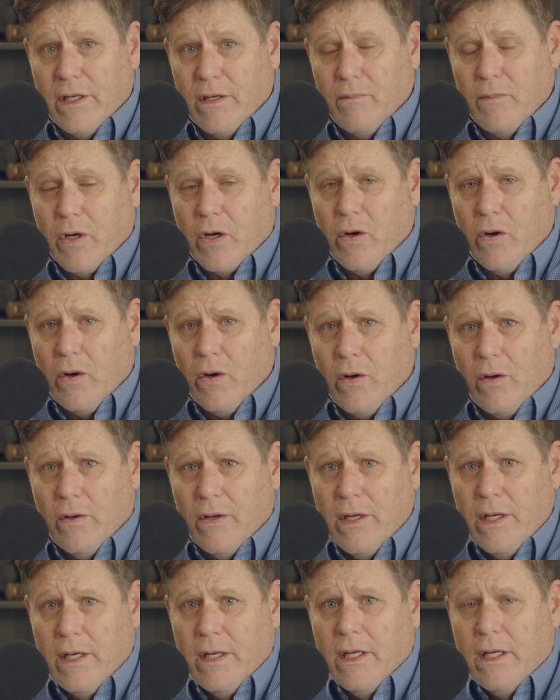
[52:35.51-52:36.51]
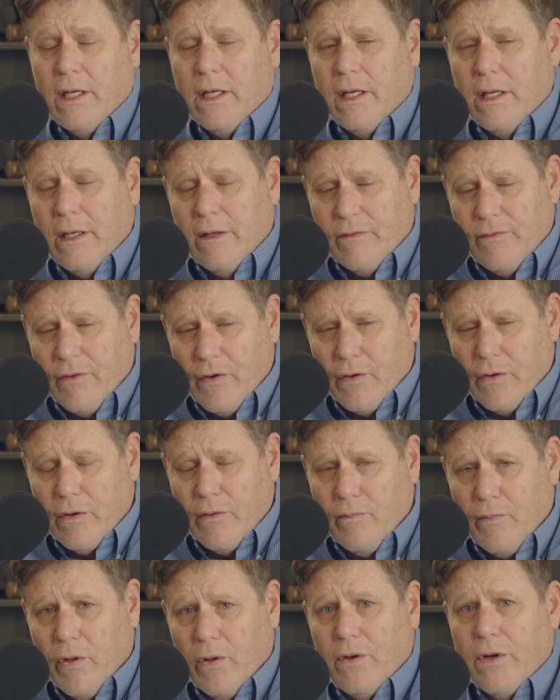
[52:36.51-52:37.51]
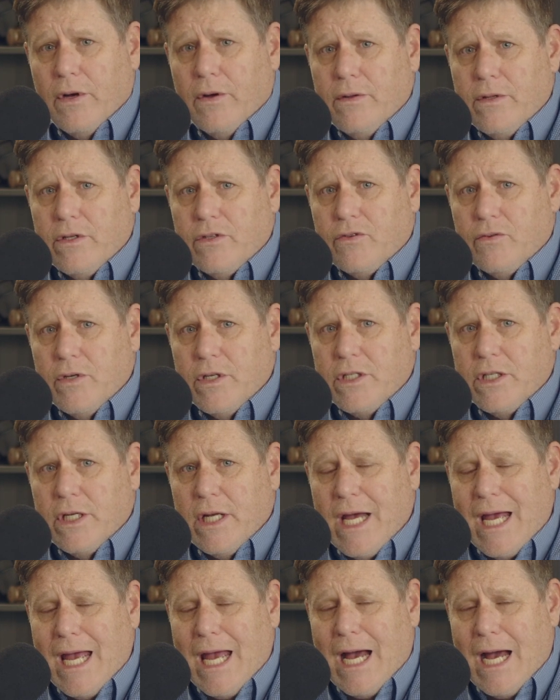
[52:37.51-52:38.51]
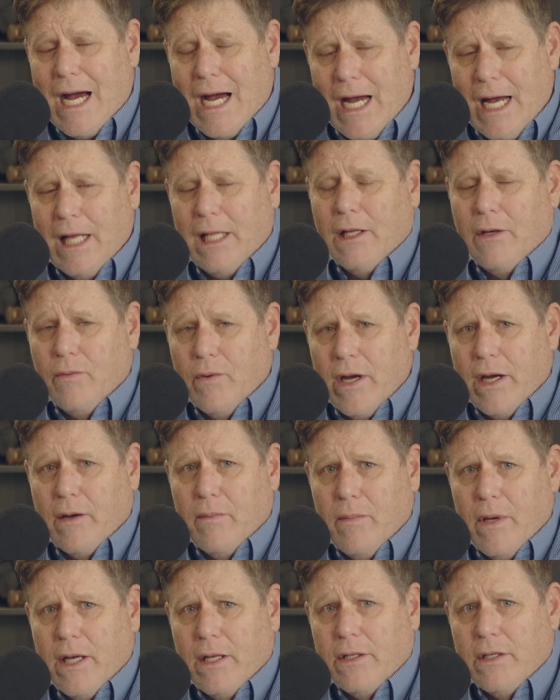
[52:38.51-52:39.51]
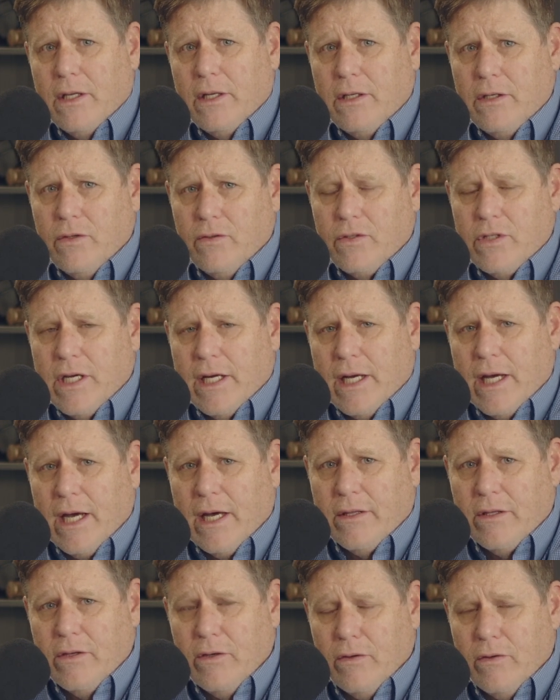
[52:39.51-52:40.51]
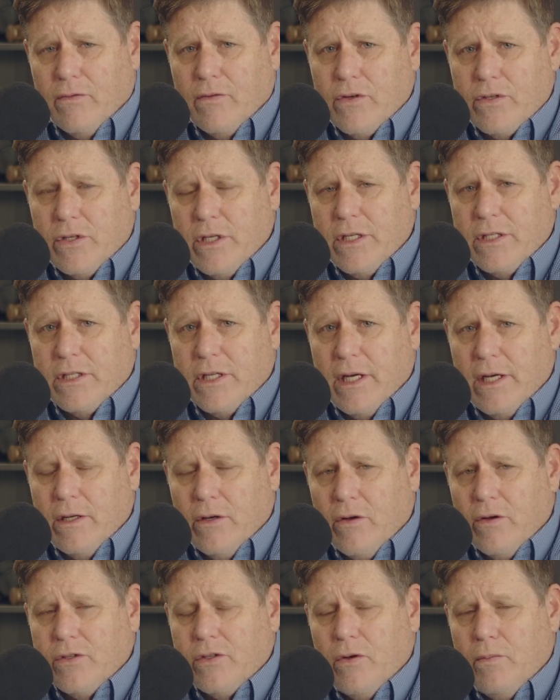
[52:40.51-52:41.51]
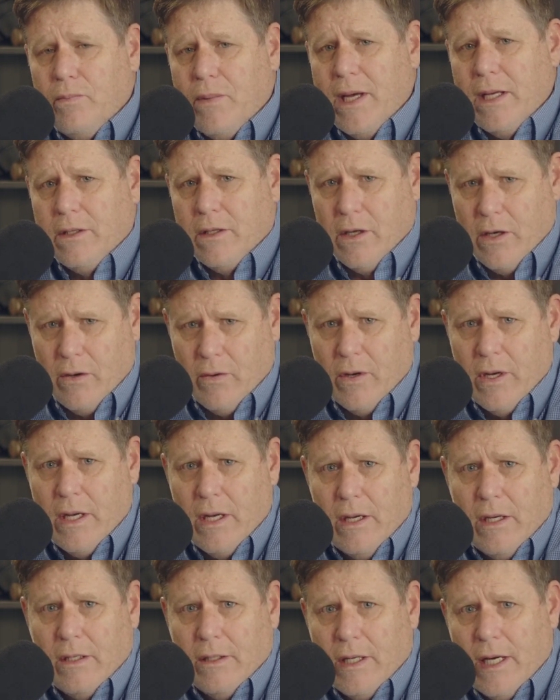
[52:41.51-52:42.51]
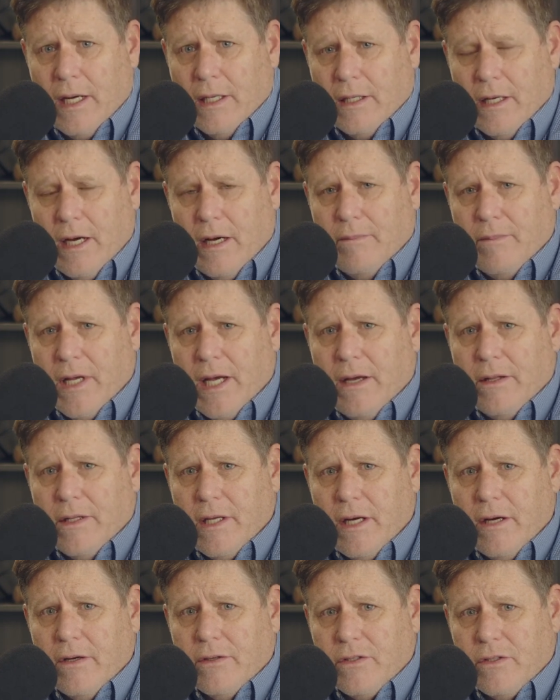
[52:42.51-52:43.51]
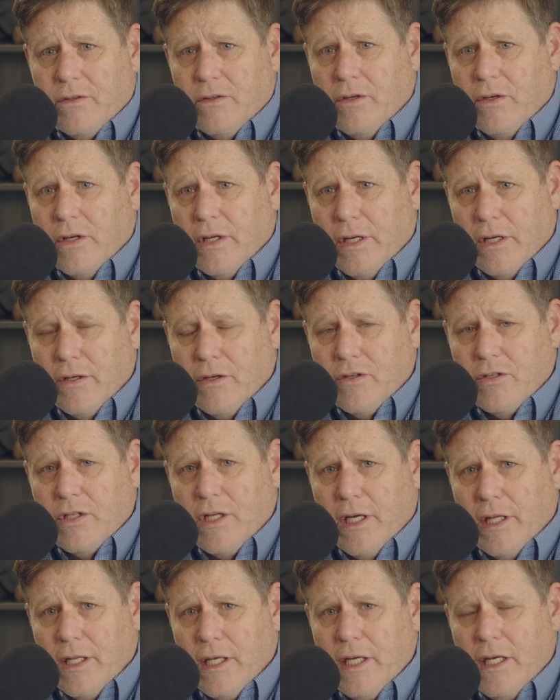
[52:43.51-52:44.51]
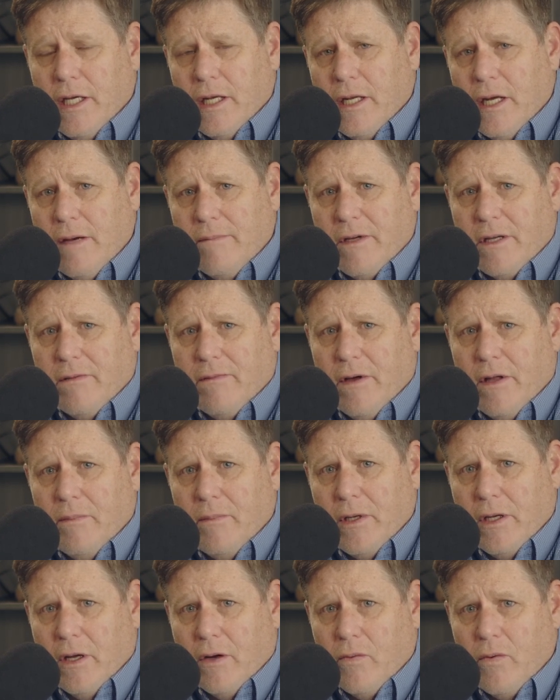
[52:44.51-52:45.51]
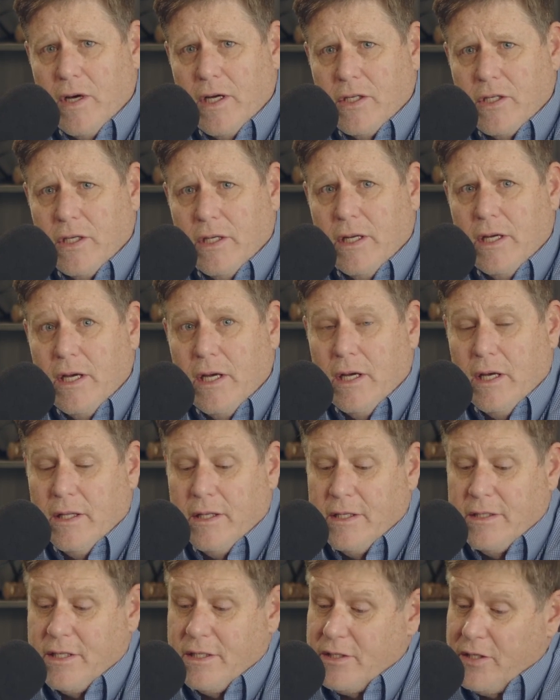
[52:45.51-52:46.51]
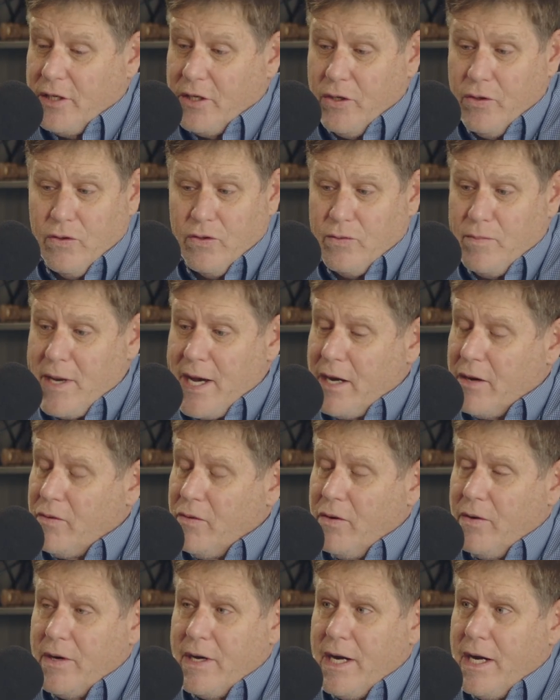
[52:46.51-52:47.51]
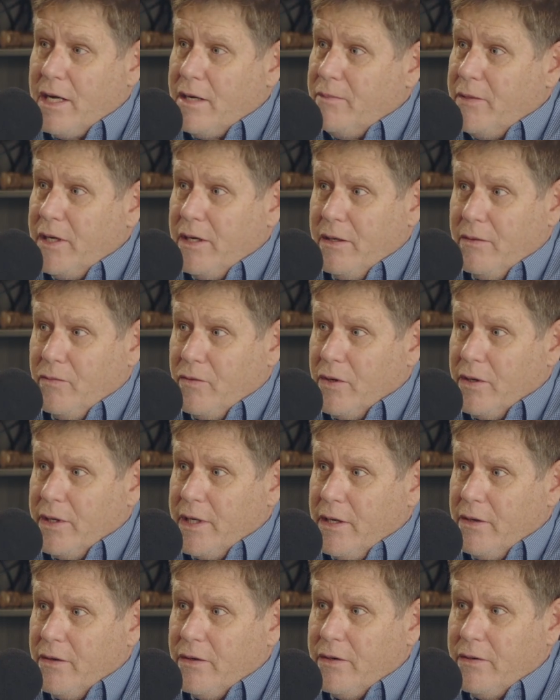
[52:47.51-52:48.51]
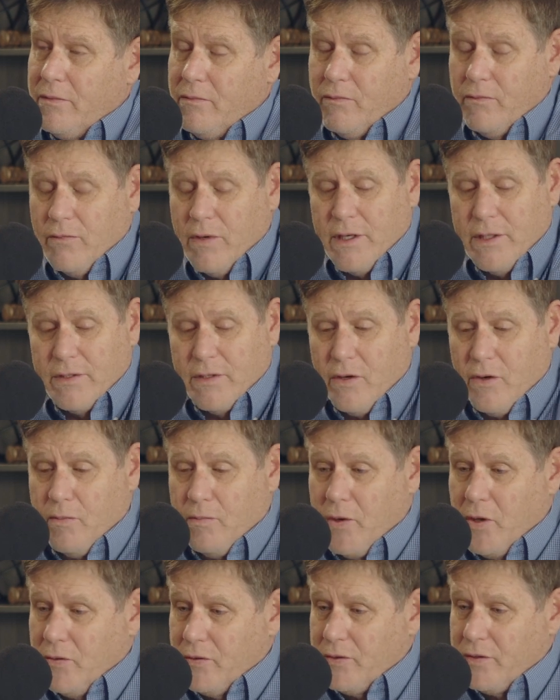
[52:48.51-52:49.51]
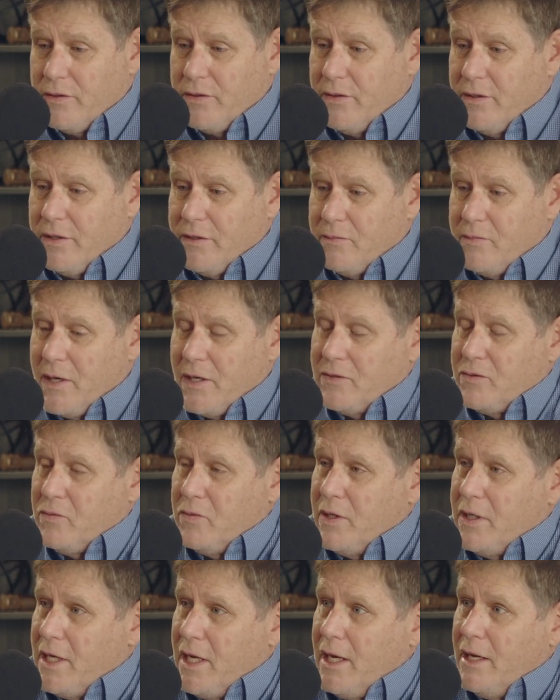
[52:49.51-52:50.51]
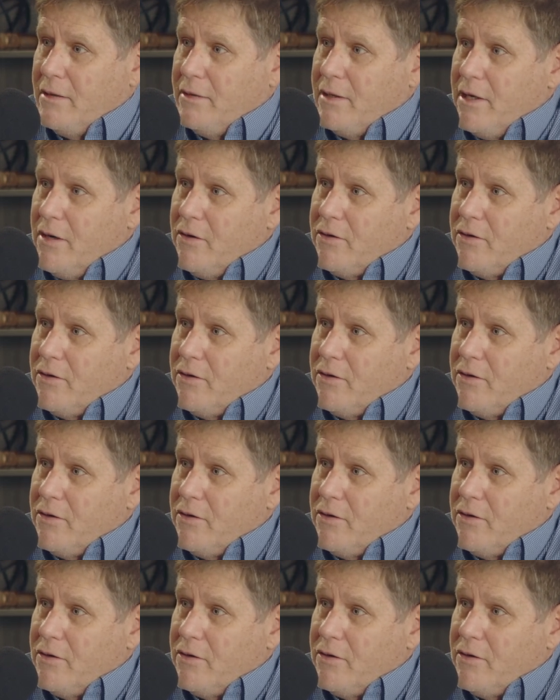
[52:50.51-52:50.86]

Give him a call. If you're an employer in this region, I highly recommend you check out the university site and also pedco.com down there so you can understand the economic development equation. This is a huge macro economy, and we're here to raise all boats as best we can.